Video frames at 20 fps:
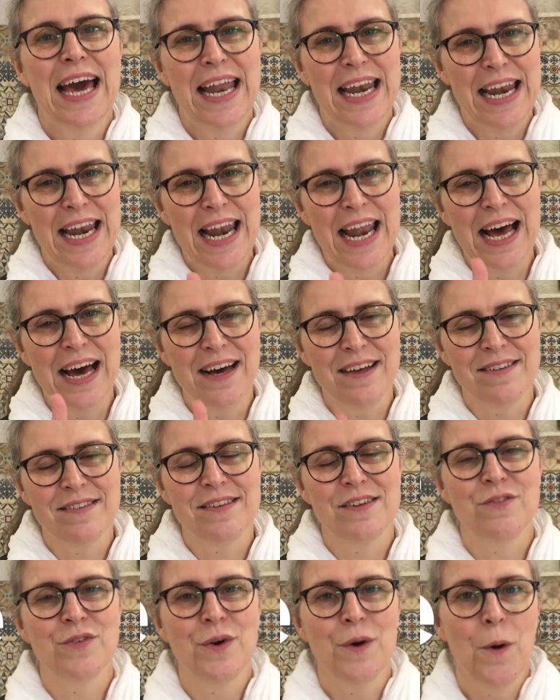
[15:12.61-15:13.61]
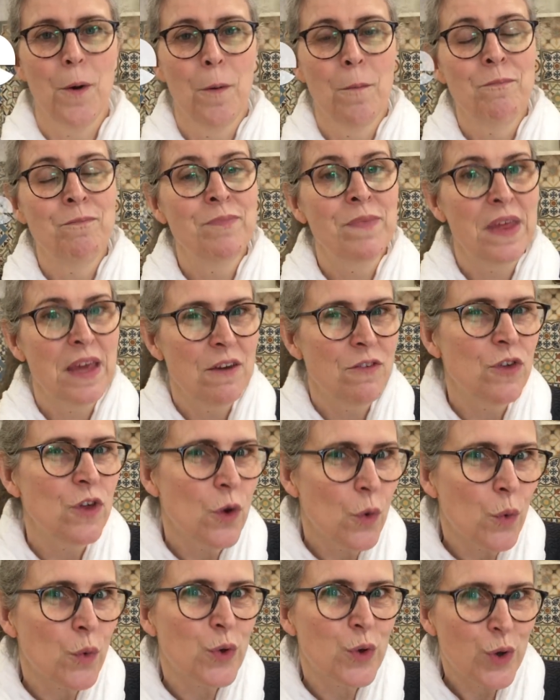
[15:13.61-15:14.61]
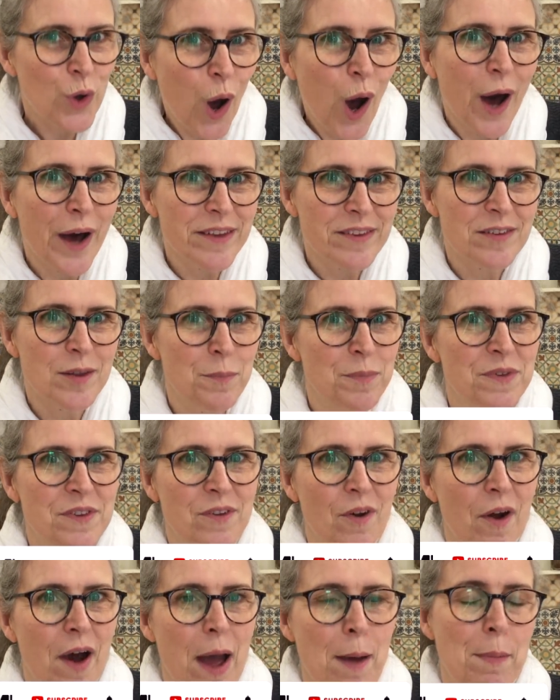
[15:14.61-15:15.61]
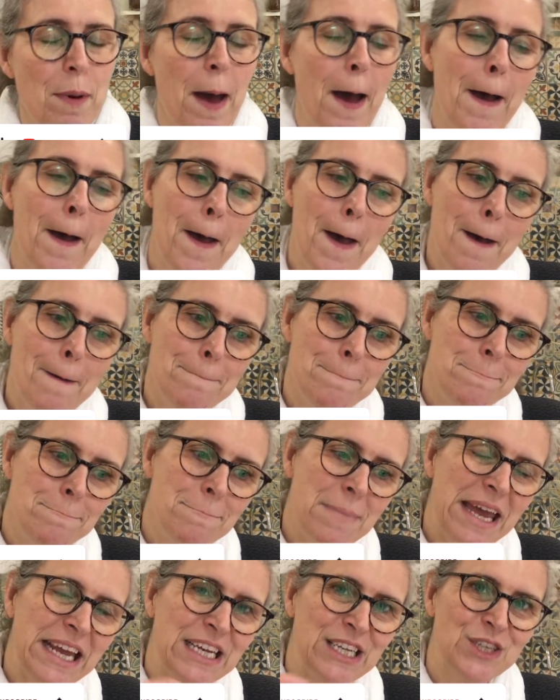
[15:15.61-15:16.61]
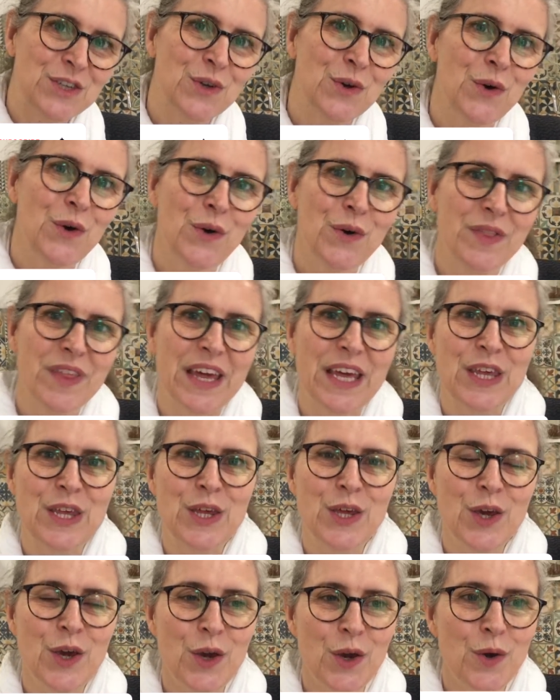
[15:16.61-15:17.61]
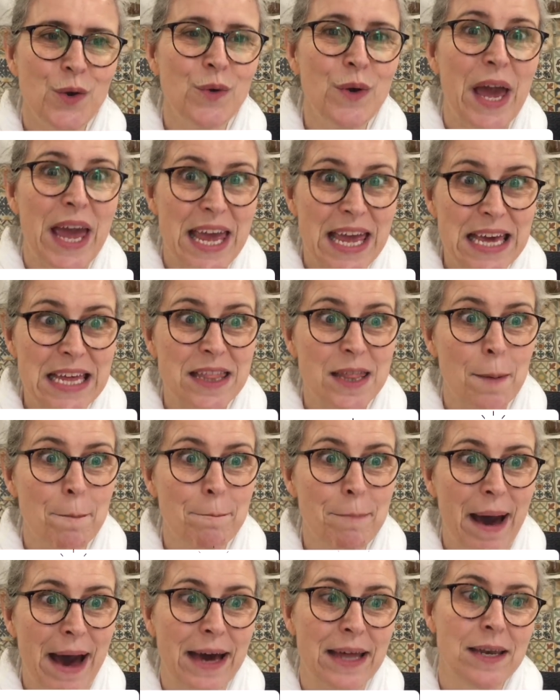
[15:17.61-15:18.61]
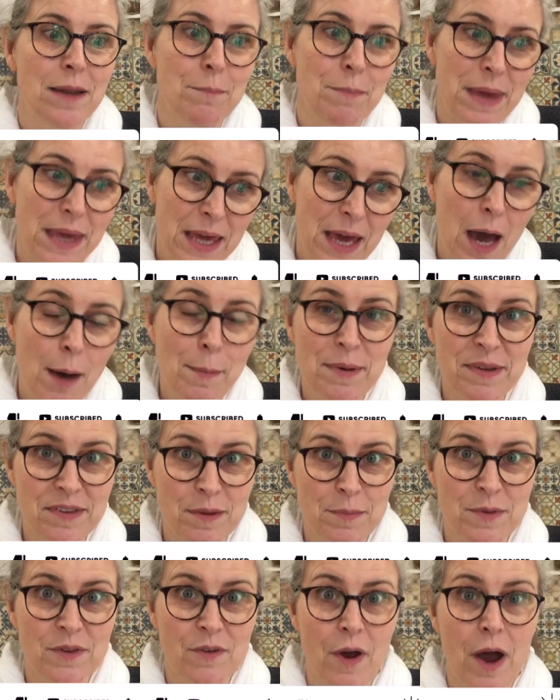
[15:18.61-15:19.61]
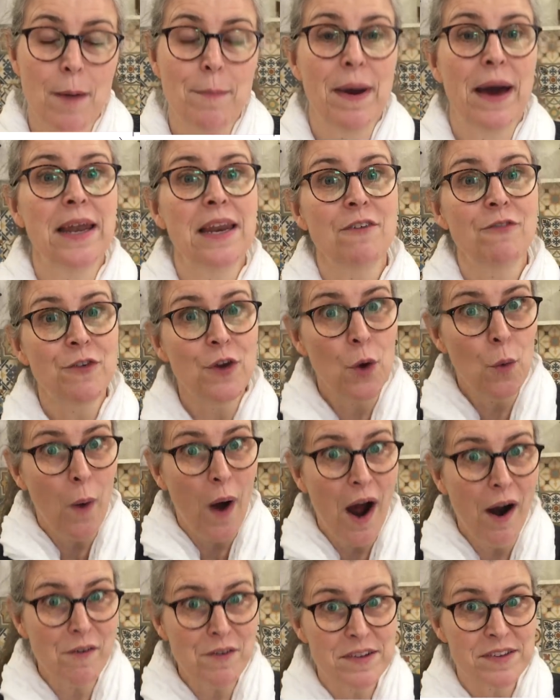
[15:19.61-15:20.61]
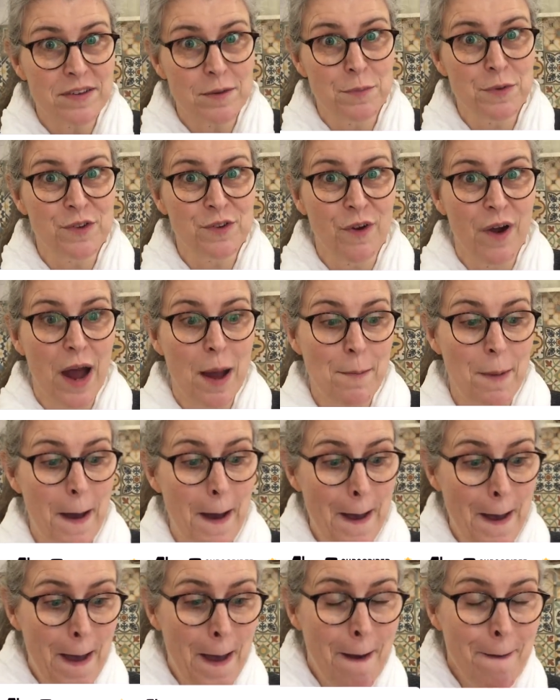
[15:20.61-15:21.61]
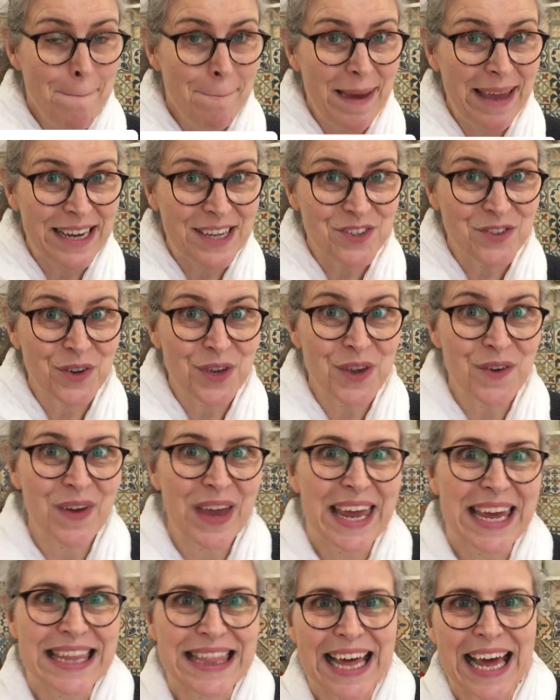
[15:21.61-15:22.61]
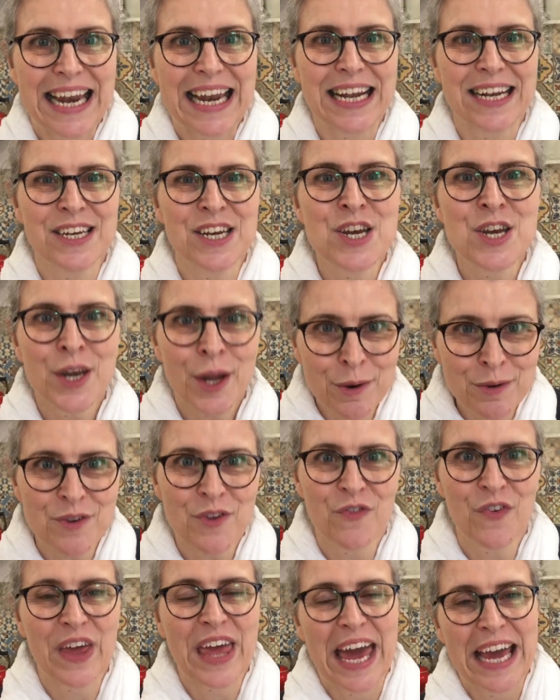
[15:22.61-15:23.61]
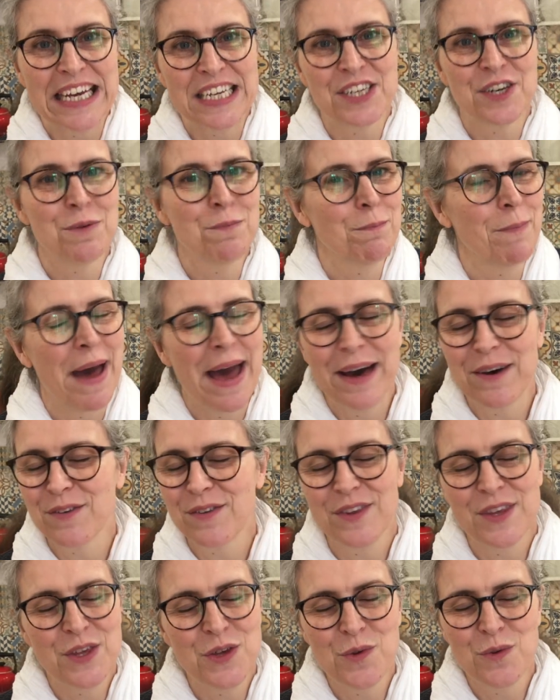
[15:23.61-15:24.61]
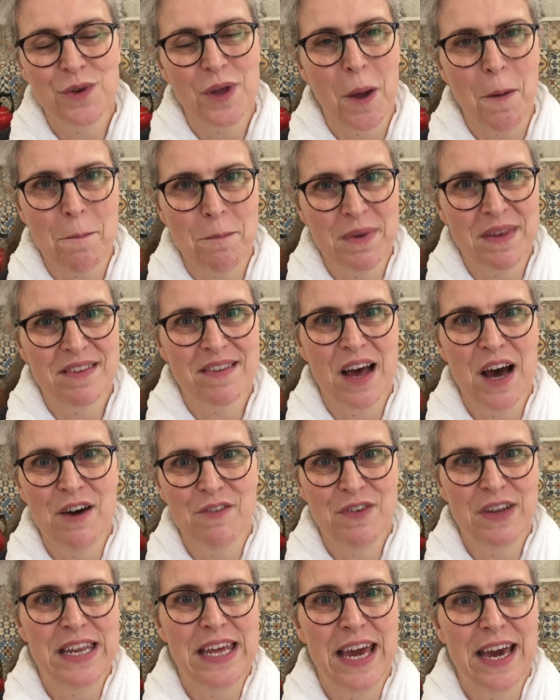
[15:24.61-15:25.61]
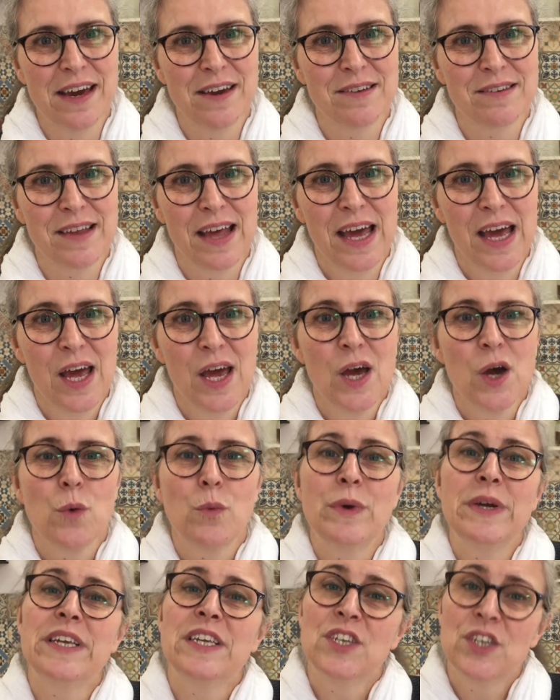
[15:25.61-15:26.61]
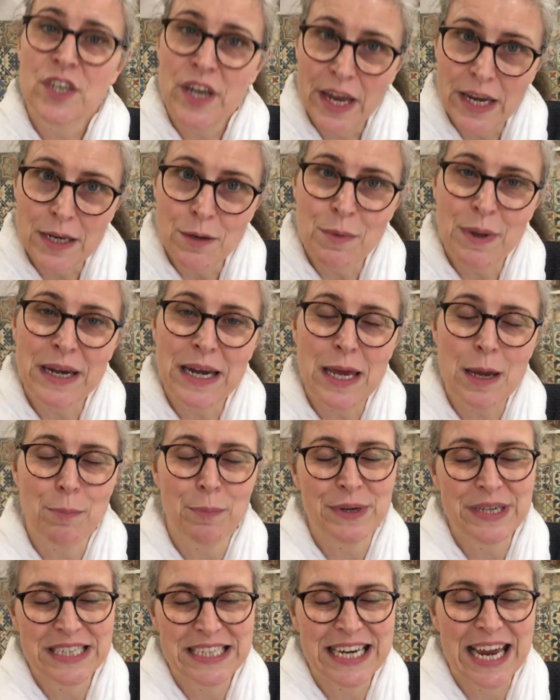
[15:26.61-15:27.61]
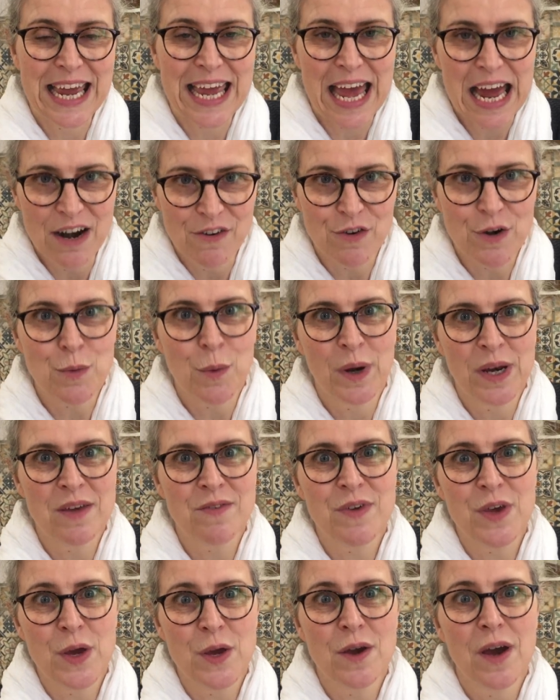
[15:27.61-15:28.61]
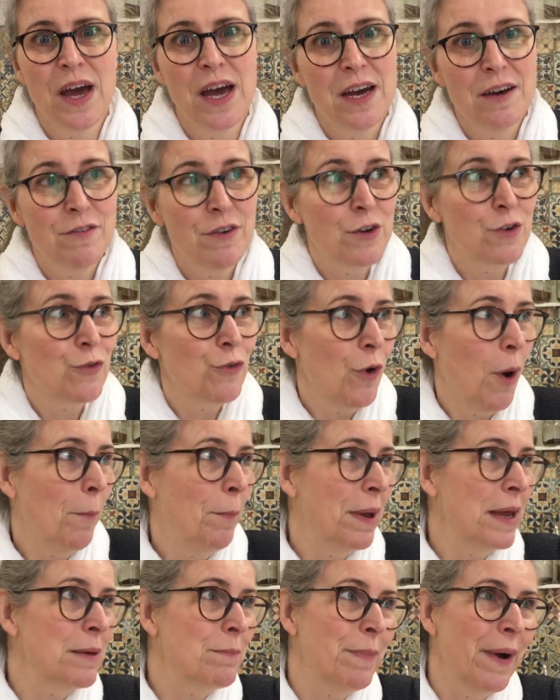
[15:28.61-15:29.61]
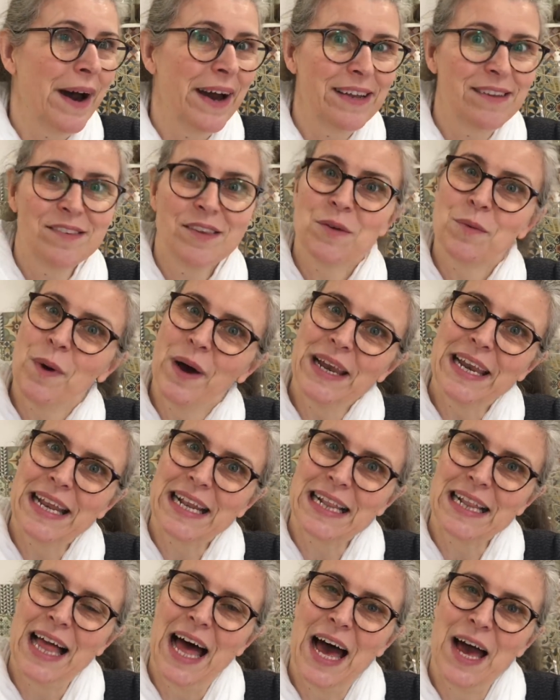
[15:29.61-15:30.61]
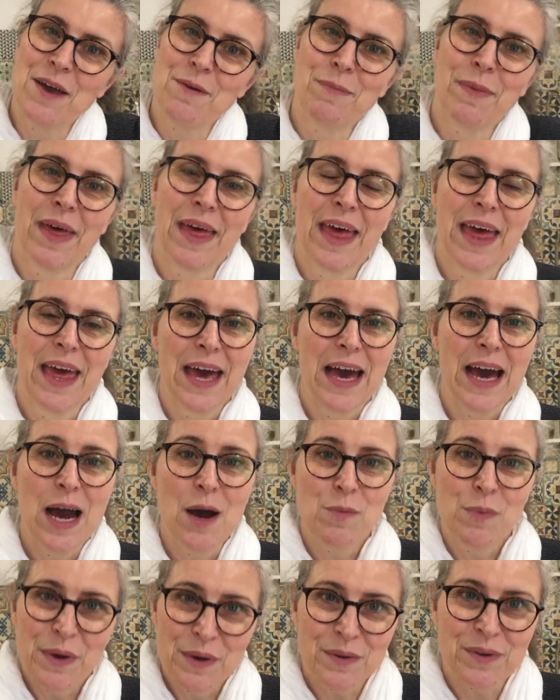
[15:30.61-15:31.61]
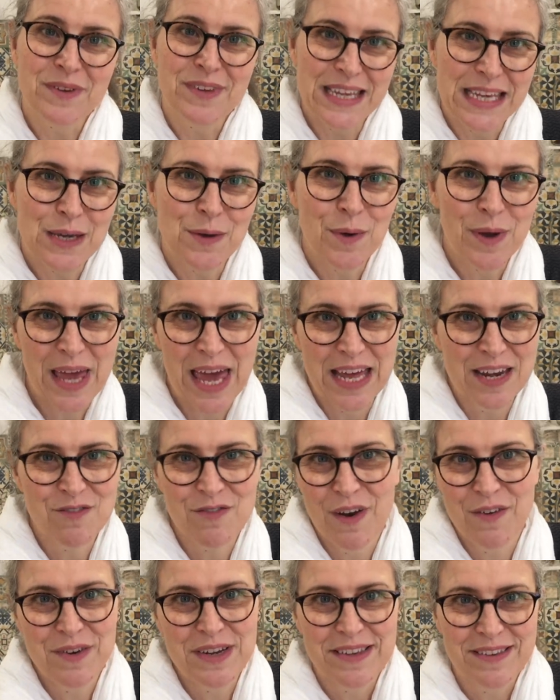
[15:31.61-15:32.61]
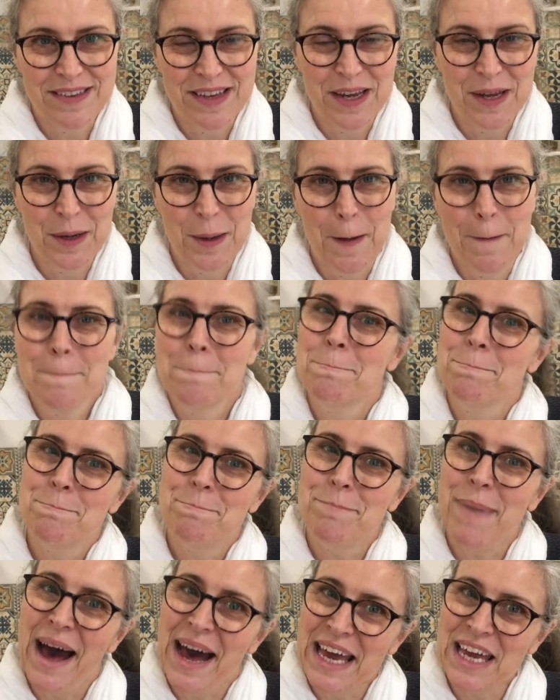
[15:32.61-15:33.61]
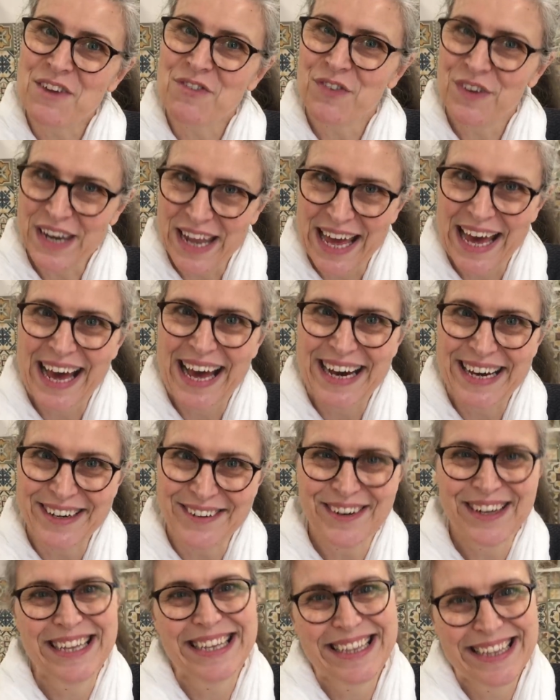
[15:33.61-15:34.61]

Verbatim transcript: Last of all, if you're not a subscriber, make sure that you hit the button and become a subscriber. And if you are a subscriber, make sure you hit that little notification bell so you don't miss our videos. We genuinely appreciate every one of you for dropping by to our little home and we'll see you again very soon. Bye for now.